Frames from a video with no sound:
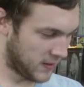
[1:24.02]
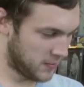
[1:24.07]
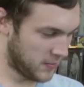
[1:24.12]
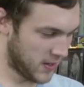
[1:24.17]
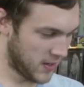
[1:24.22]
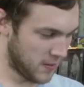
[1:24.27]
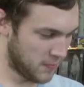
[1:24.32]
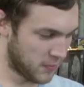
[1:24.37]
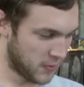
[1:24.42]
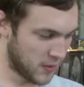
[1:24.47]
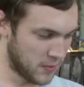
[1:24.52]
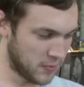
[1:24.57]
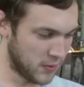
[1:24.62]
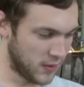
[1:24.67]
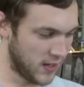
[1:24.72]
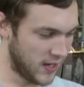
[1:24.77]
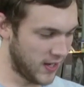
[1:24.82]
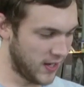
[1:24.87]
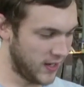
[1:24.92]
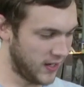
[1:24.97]
man,
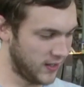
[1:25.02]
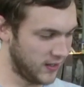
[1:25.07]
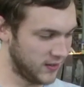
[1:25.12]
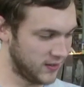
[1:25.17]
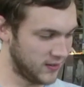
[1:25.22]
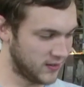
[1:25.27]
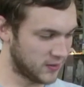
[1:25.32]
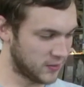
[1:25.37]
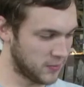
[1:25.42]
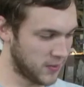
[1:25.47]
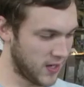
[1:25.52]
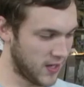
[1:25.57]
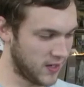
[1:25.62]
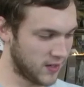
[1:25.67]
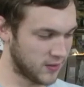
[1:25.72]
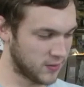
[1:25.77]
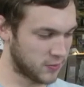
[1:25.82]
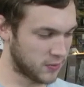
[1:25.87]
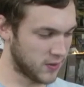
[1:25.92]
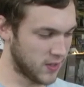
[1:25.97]
Purple Haze,
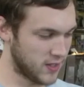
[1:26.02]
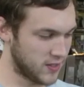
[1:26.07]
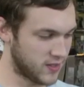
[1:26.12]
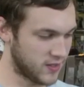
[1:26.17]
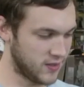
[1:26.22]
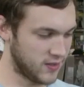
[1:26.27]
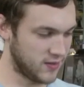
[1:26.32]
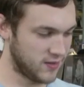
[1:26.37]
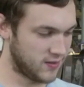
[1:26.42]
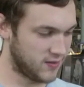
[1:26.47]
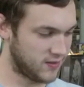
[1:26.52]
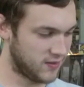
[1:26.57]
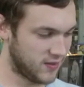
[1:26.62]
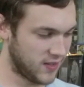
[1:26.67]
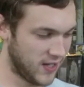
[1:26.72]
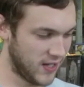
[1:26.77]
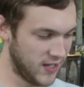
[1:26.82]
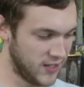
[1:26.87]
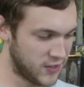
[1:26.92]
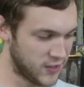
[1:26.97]
Manic Depression,
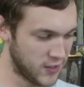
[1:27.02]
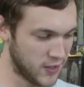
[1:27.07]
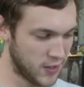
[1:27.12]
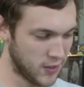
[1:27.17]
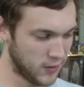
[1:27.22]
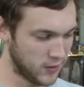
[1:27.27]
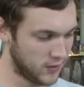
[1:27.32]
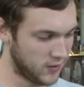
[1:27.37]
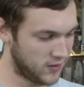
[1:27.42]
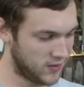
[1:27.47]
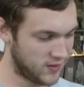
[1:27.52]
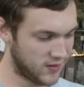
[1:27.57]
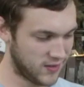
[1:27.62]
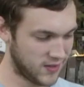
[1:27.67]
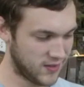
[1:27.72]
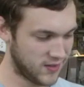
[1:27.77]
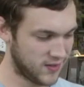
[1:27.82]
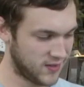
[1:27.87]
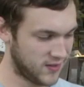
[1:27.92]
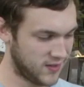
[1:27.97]
Hey Joe,
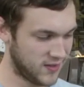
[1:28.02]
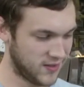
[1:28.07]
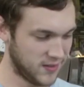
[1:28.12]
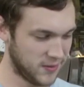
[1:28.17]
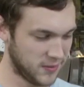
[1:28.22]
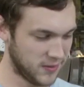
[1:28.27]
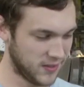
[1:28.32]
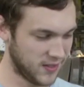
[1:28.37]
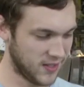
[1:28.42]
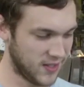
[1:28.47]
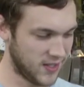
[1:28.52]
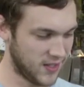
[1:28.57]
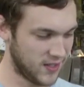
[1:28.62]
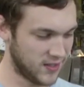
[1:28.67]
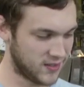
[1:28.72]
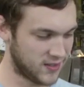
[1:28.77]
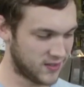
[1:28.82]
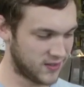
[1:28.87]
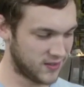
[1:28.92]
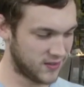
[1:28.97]
oh my
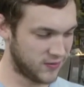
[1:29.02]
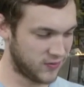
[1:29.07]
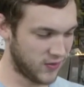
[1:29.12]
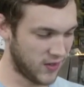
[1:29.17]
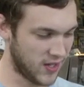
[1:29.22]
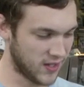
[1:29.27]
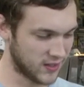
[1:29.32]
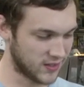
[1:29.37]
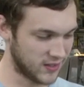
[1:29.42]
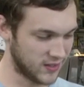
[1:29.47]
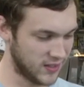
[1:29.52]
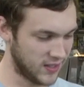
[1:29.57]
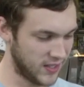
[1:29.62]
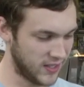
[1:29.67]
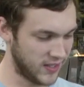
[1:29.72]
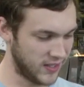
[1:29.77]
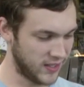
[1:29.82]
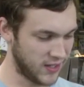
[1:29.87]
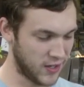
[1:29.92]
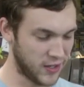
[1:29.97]
gosh, Foxy
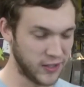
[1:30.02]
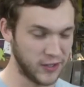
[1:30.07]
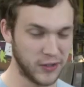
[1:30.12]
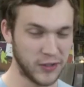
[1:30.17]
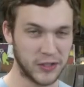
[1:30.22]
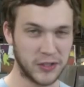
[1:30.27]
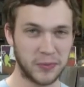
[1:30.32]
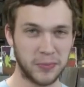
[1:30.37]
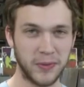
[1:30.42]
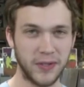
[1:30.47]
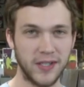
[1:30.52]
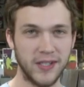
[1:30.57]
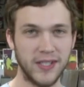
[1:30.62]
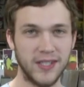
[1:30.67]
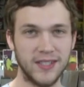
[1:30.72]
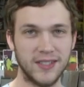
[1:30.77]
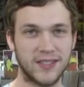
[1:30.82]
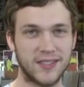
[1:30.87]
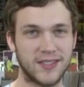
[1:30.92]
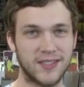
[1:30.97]
Lady, Are You
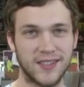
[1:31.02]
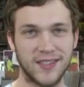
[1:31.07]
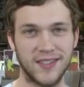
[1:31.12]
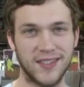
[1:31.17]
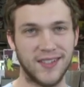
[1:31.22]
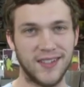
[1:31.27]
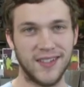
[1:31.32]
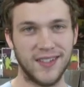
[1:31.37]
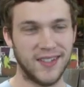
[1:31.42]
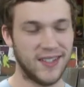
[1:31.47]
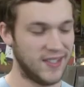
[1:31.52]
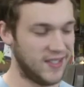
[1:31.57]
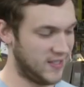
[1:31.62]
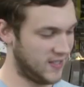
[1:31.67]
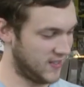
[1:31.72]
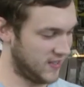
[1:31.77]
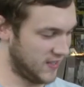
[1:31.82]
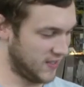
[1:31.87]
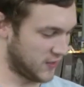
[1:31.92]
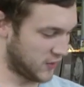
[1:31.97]
Experienced?
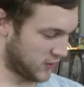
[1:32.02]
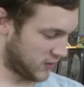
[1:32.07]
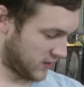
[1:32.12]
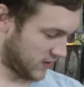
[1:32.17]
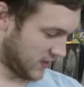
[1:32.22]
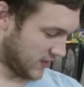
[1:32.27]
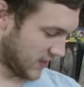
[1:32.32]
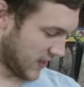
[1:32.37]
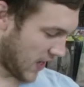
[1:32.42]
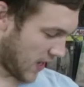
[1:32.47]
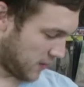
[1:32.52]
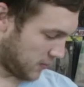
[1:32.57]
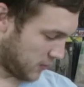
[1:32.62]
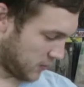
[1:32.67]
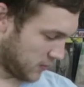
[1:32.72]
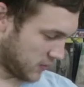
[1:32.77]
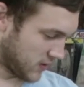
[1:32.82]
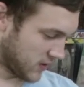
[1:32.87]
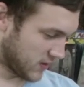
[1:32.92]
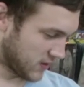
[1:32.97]
this this
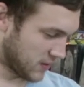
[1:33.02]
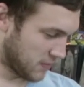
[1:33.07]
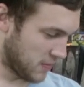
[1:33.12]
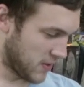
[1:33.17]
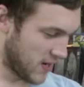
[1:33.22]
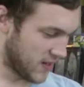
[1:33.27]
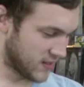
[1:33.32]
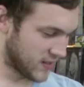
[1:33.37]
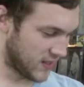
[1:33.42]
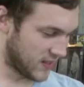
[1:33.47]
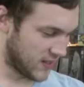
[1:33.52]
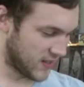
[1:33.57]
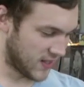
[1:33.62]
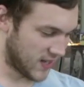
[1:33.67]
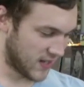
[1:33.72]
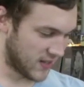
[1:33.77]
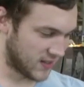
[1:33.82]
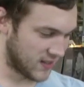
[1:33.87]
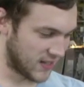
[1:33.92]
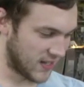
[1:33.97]
album was just amazing. I
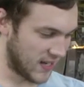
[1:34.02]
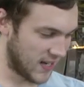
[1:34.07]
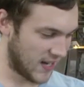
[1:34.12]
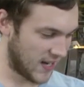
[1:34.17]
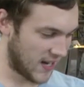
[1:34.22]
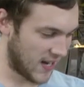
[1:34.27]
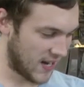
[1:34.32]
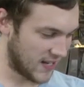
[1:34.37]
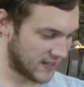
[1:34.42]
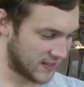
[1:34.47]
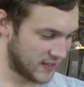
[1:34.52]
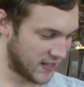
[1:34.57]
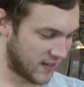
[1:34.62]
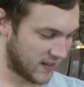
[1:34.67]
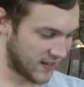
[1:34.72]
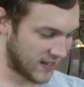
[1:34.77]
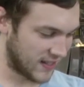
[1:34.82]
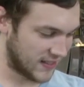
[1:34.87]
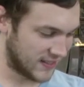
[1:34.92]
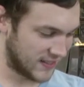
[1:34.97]
I, I, I
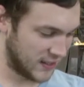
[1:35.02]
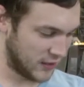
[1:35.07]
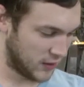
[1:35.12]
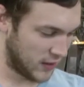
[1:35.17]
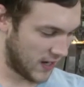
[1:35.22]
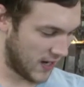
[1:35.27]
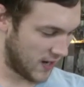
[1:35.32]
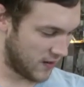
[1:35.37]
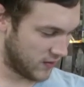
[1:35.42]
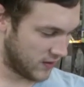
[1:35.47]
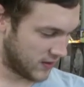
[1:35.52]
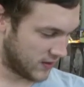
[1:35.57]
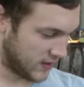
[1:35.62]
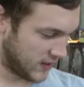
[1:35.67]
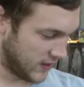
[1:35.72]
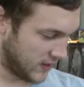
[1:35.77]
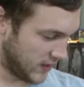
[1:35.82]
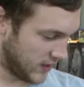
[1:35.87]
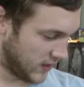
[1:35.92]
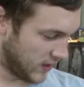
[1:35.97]
think I still have the
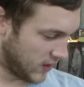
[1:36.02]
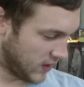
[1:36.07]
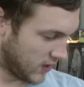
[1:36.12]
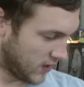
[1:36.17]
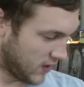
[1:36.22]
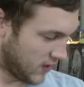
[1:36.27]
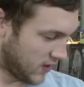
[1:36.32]
CD